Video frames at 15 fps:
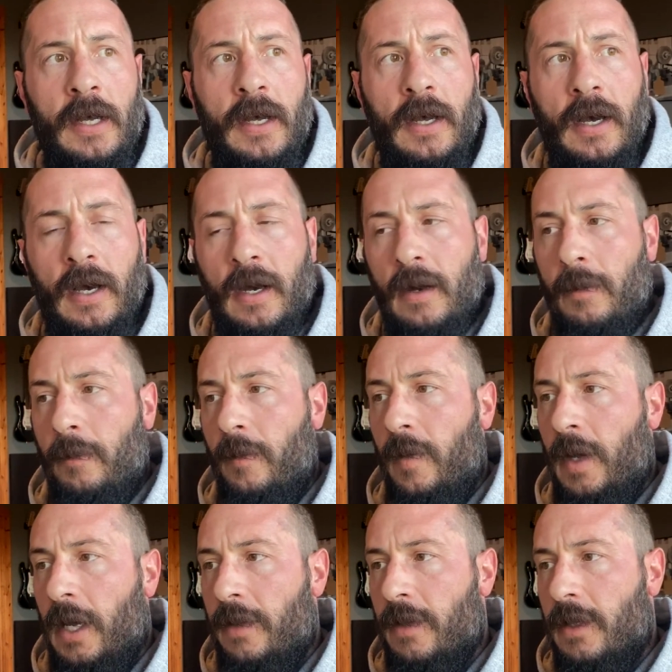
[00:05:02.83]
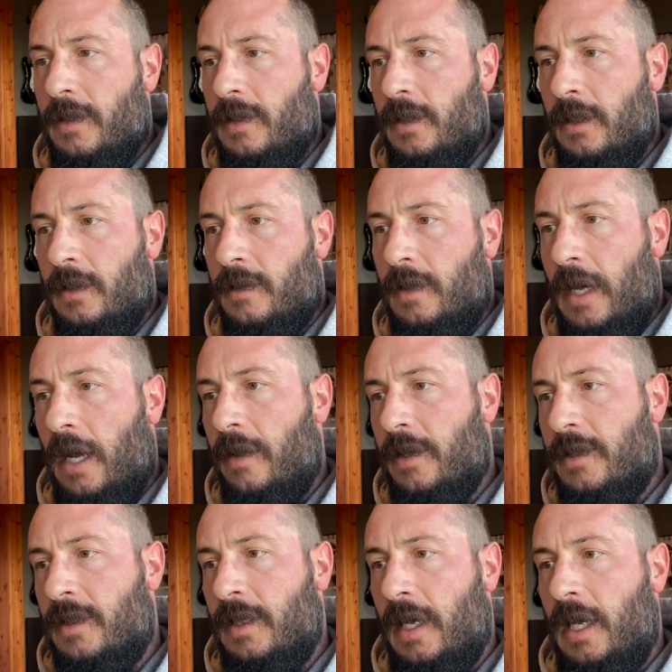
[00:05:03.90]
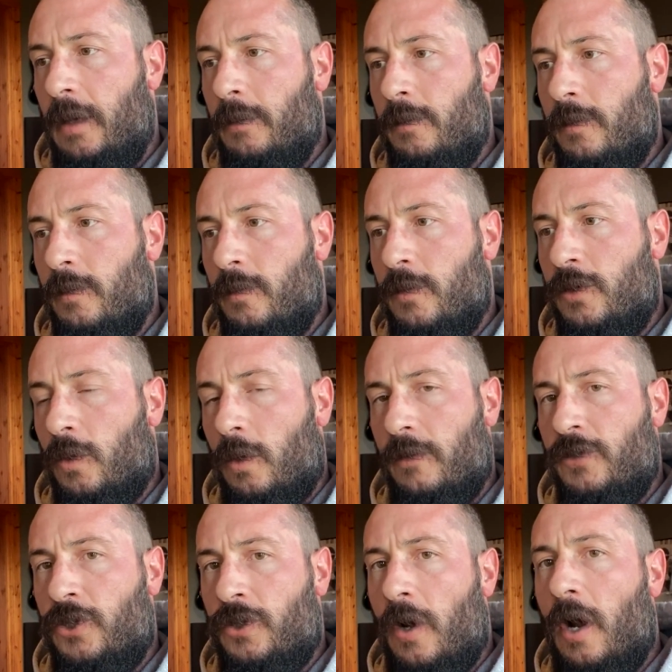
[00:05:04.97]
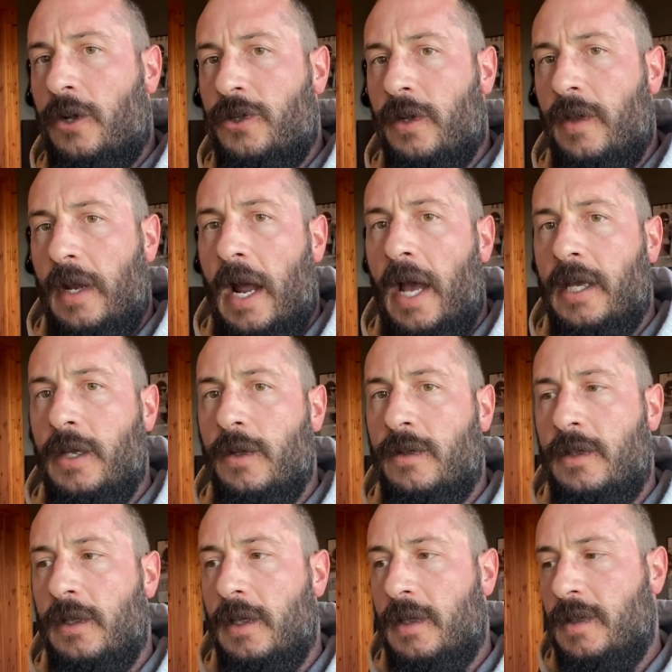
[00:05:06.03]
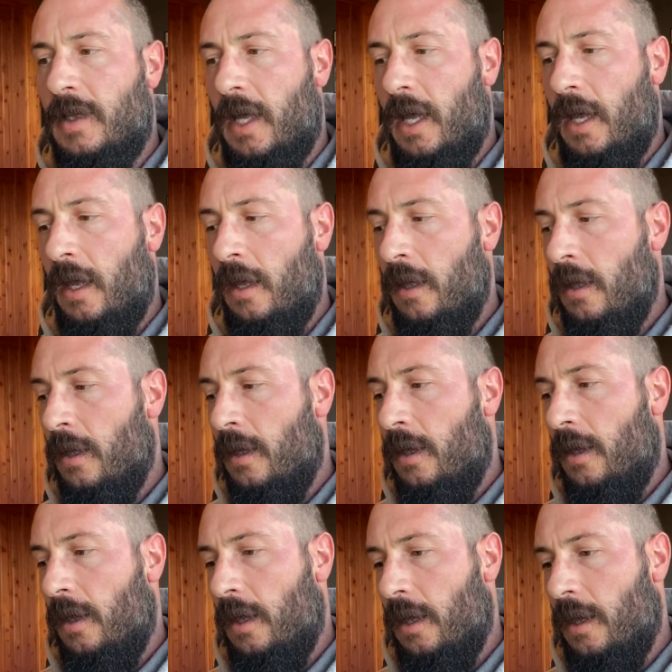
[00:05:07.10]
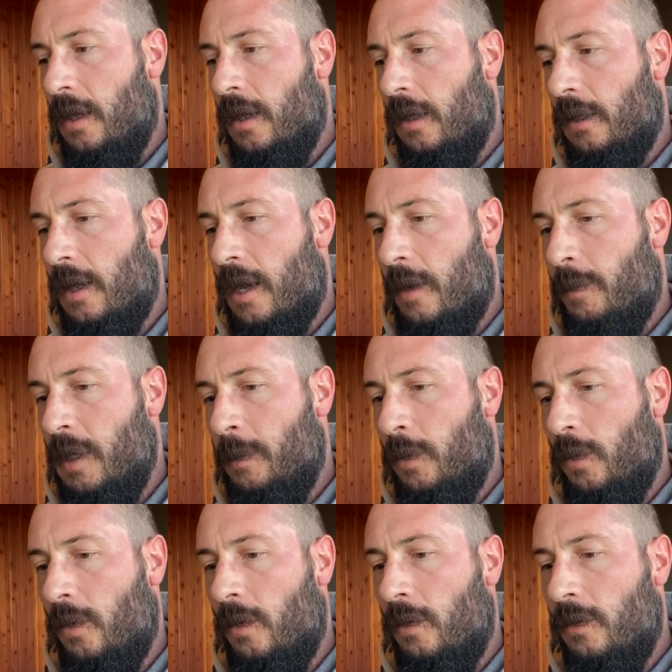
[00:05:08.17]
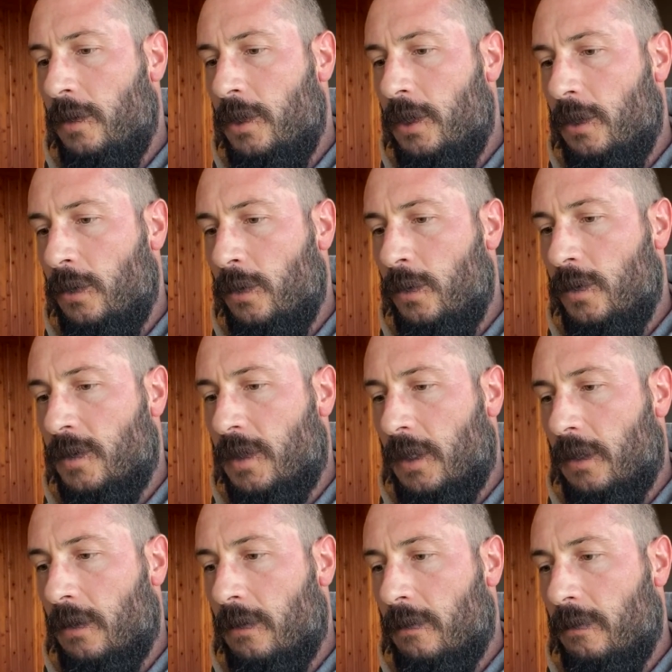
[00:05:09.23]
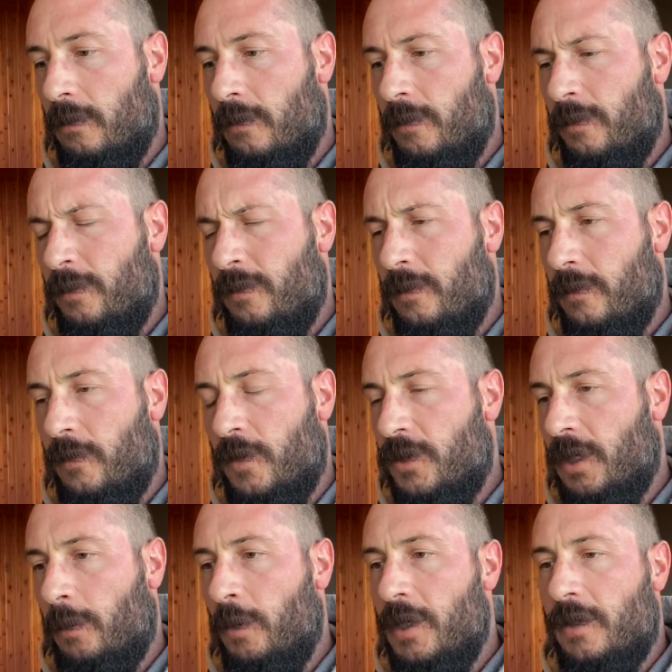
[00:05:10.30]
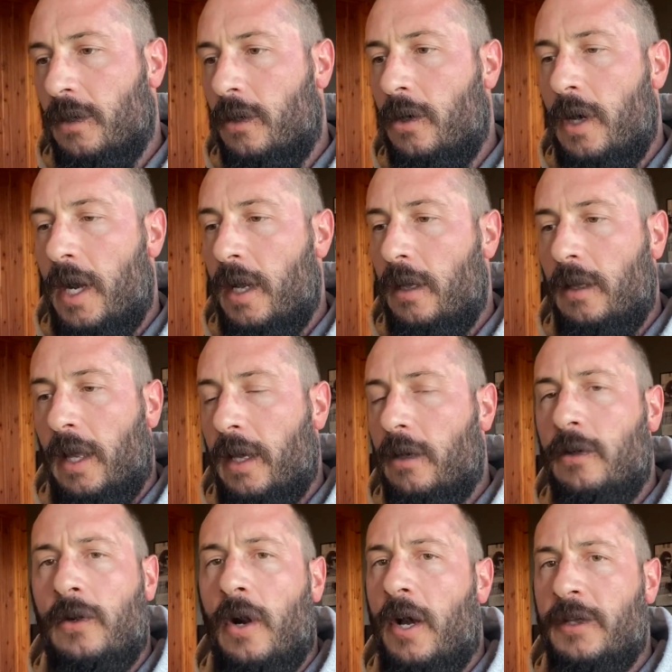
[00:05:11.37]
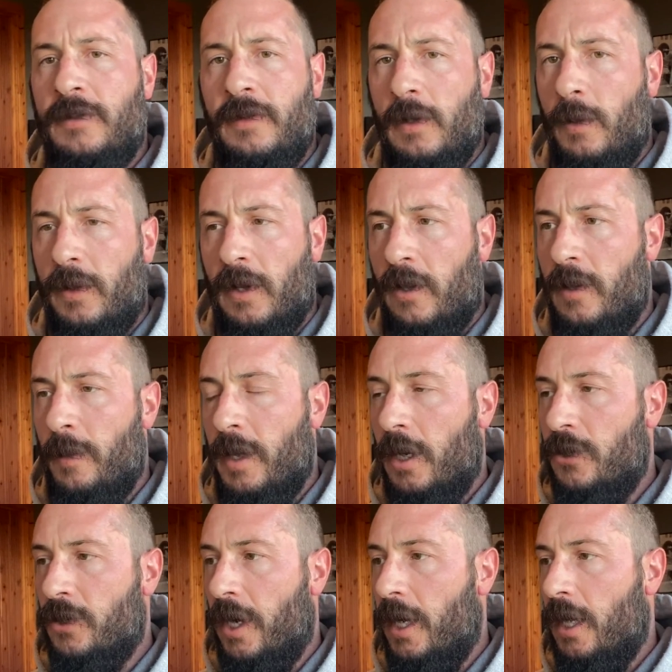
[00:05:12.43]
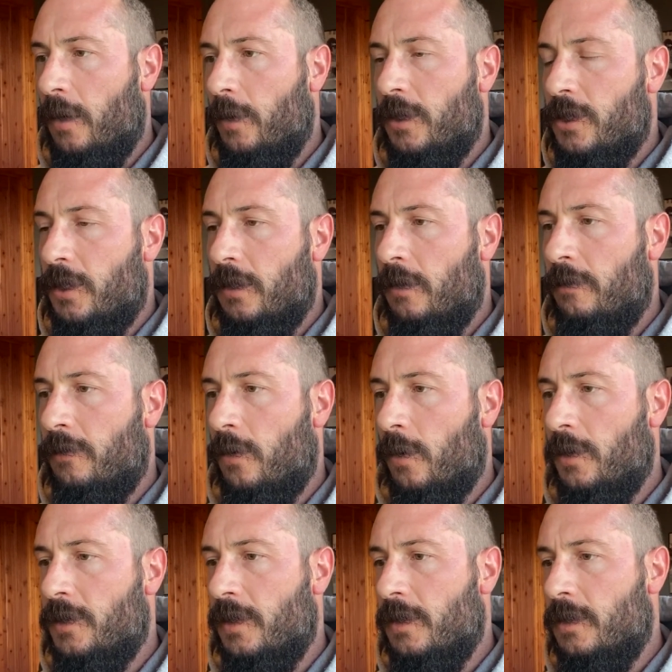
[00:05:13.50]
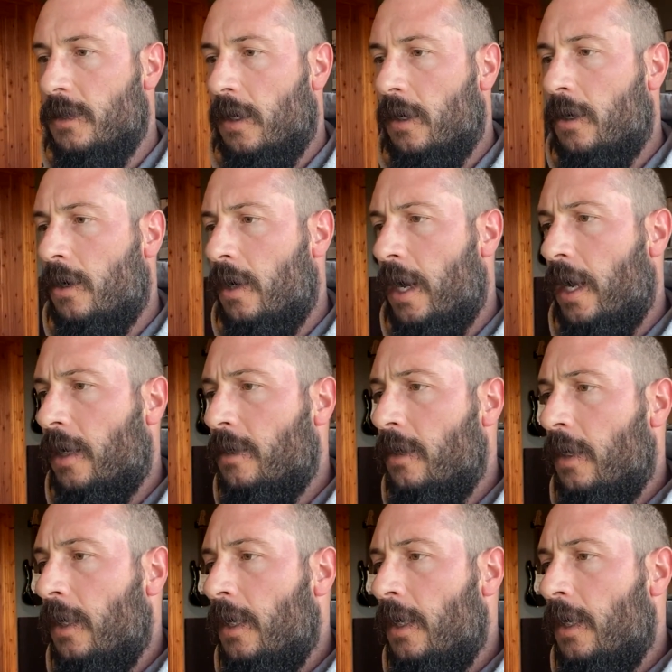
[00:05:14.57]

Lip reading: And it's kind of the same sort of structure that I use to this day. A lot of people use and for some reason credit like CrossFit with on-the-minute training, which of course is not correct.